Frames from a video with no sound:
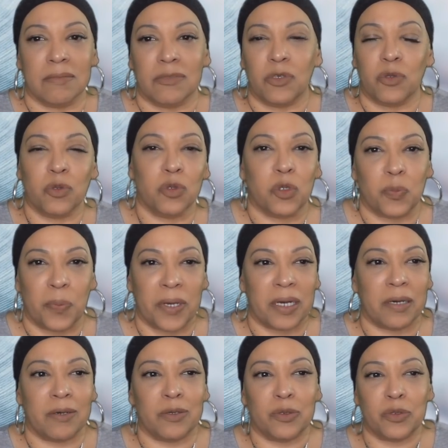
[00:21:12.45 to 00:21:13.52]
to do
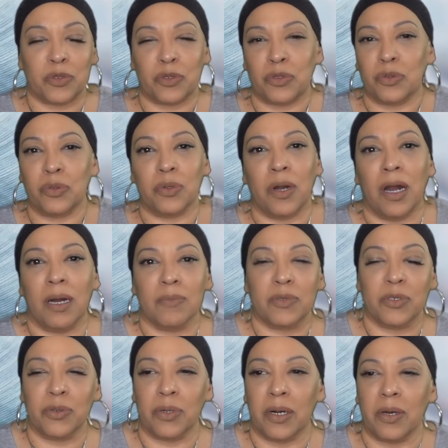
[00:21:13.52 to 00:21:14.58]
spells, to do harm
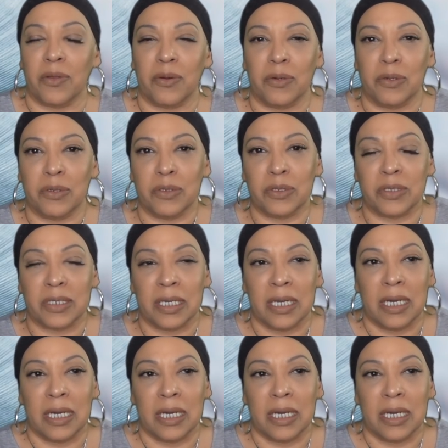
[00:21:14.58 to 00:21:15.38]
to others,